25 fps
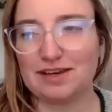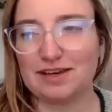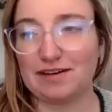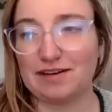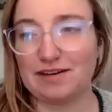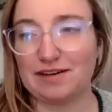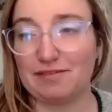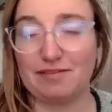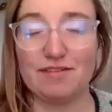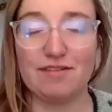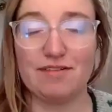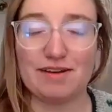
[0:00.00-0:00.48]

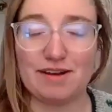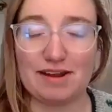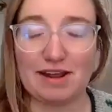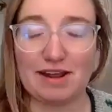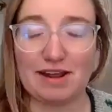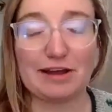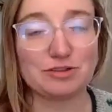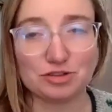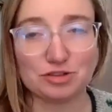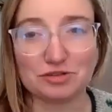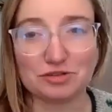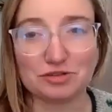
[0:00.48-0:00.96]
And
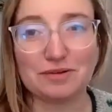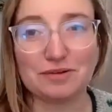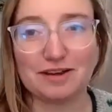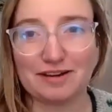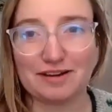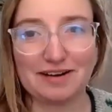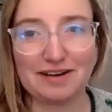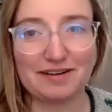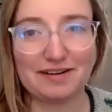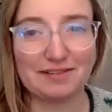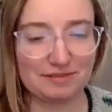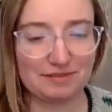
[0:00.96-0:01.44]
actually
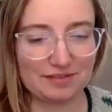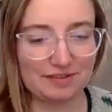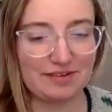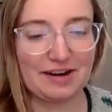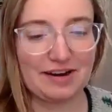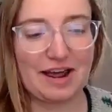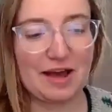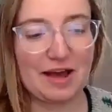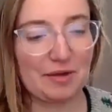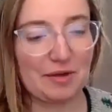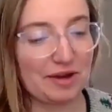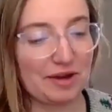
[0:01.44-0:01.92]
I
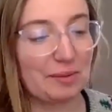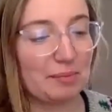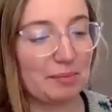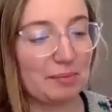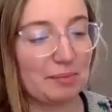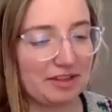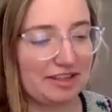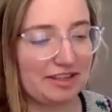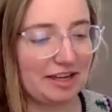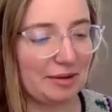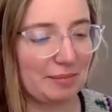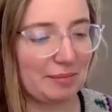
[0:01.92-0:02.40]
now that
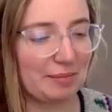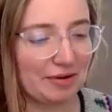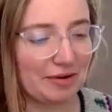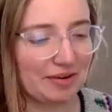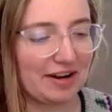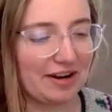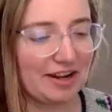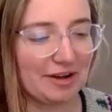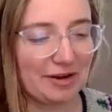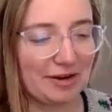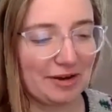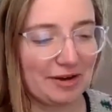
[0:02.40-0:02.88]
I'm thinking
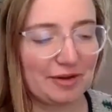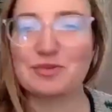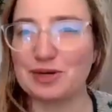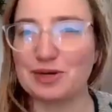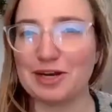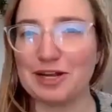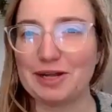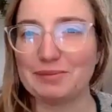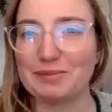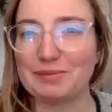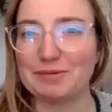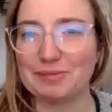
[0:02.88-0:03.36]
about it, I
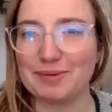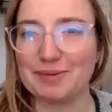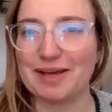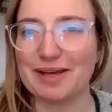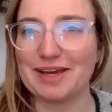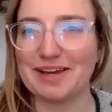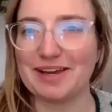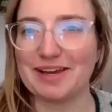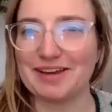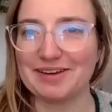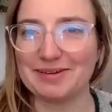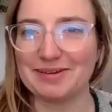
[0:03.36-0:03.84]
also named
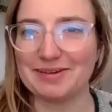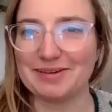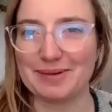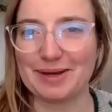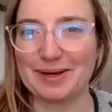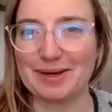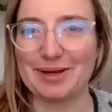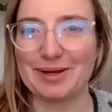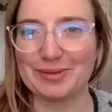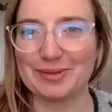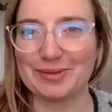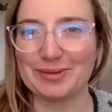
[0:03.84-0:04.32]
my
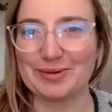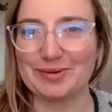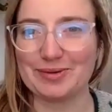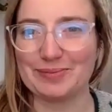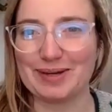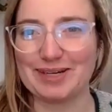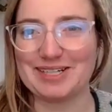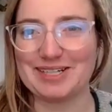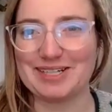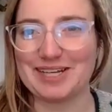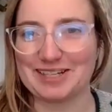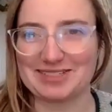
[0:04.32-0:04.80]
my other
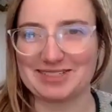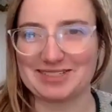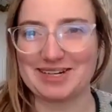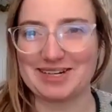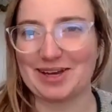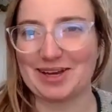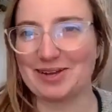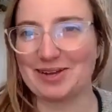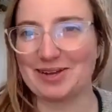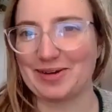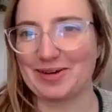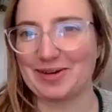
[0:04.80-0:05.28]
my
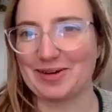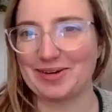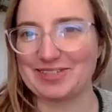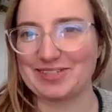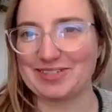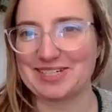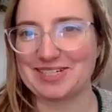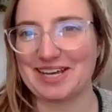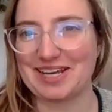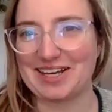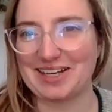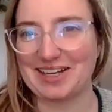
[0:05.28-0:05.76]
textile
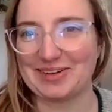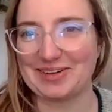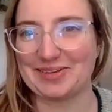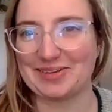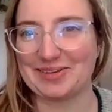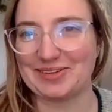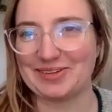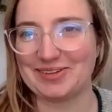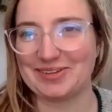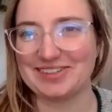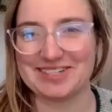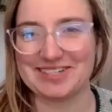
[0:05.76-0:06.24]
artist
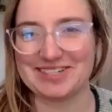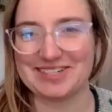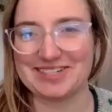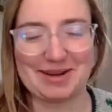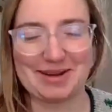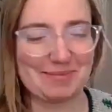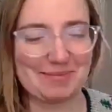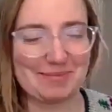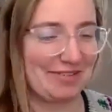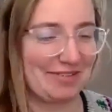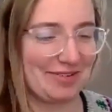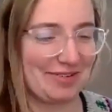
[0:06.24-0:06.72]
handle is
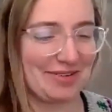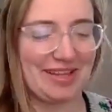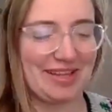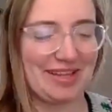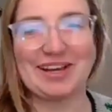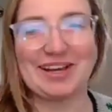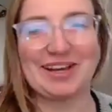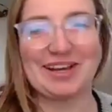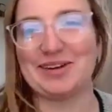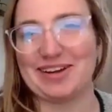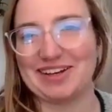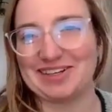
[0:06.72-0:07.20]
named after
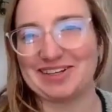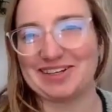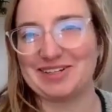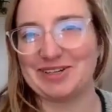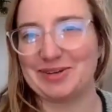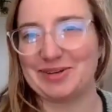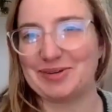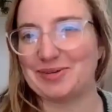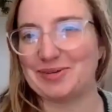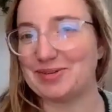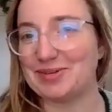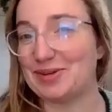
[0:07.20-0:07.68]
that area
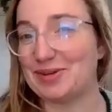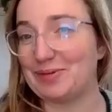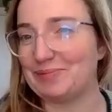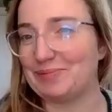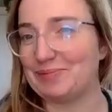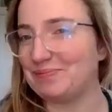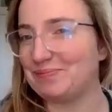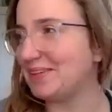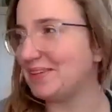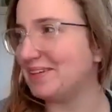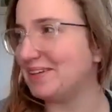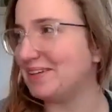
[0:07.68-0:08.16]
too.
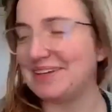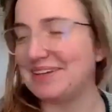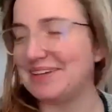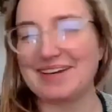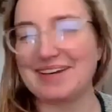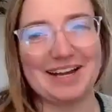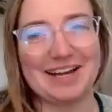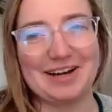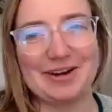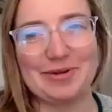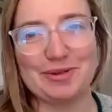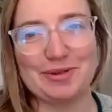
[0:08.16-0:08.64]
So
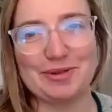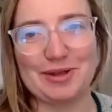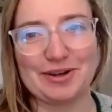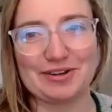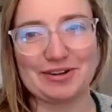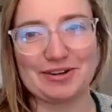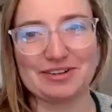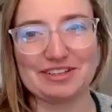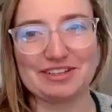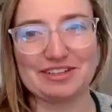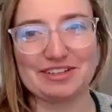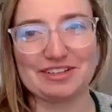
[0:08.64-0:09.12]
I no
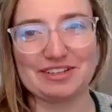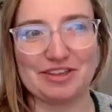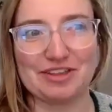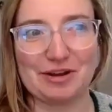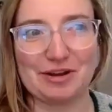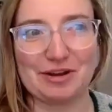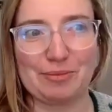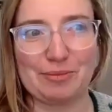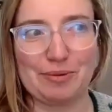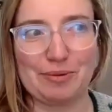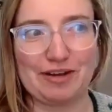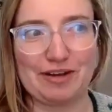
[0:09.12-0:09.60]
longer live
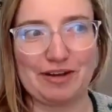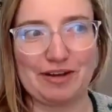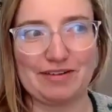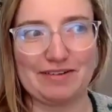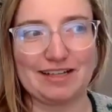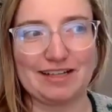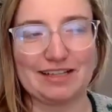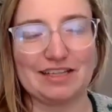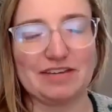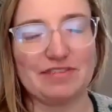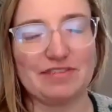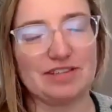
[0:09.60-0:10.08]
there, but
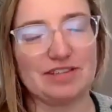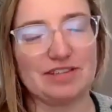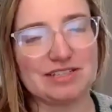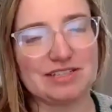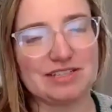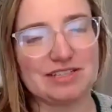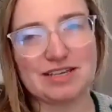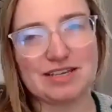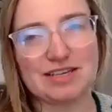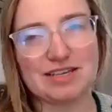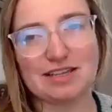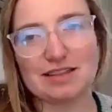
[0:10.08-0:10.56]
I live in
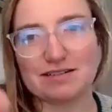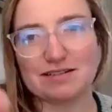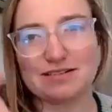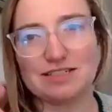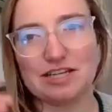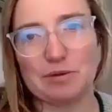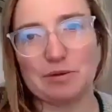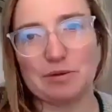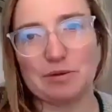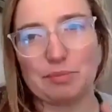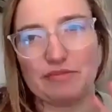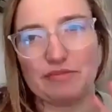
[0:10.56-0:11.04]
the
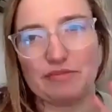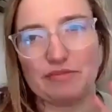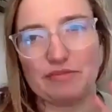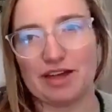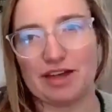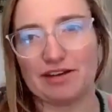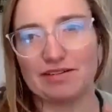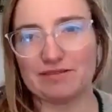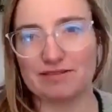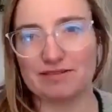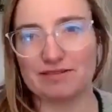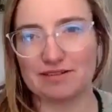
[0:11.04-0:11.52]
southern tip of
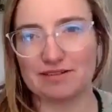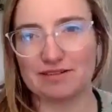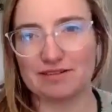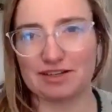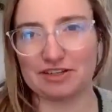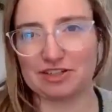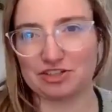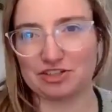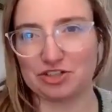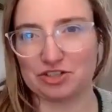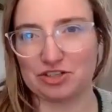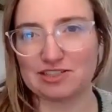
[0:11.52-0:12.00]
that
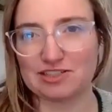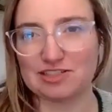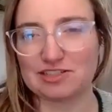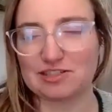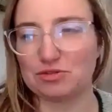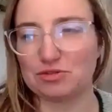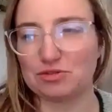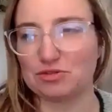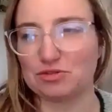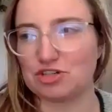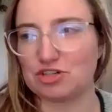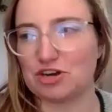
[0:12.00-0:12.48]
glacial
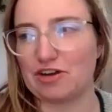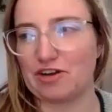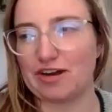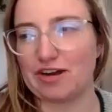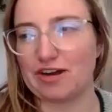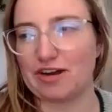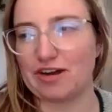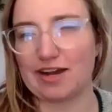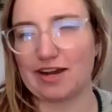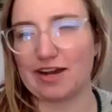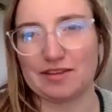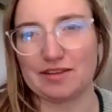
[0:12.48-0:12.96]
exclusion
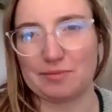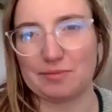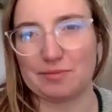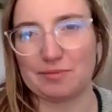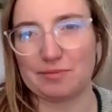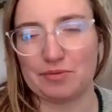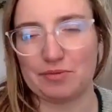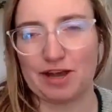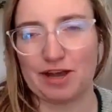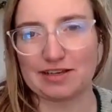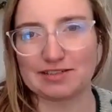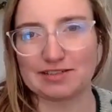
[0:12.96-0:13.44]
area in the
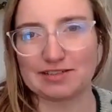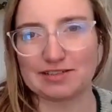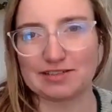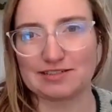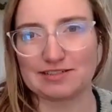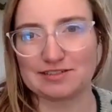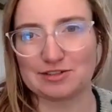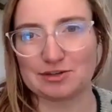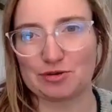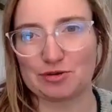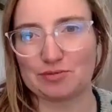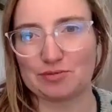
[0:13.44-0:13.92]

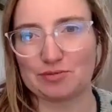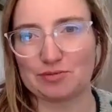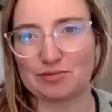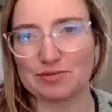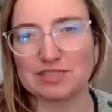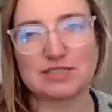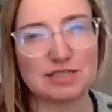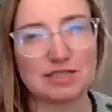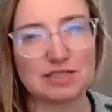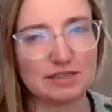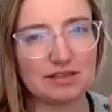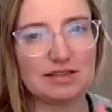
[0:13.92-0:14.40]
Midwest. So
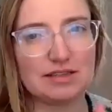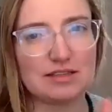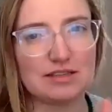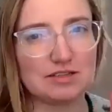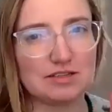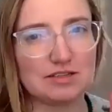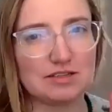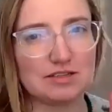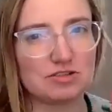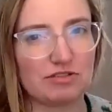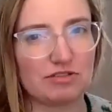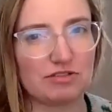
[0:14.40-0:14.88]
still
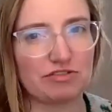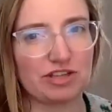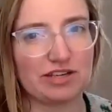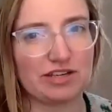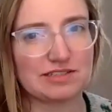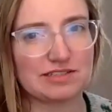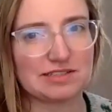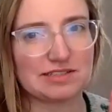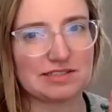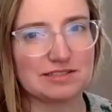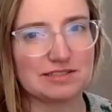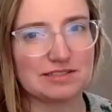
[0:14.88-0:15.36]
in the
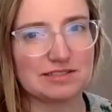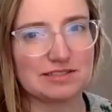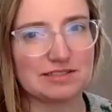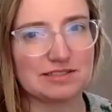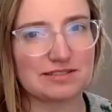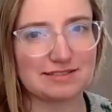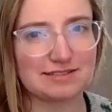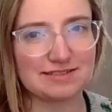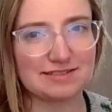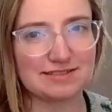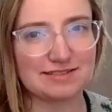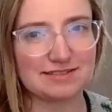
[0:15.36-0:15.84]

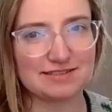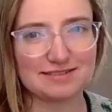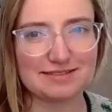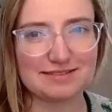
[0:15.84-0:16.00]
driftless,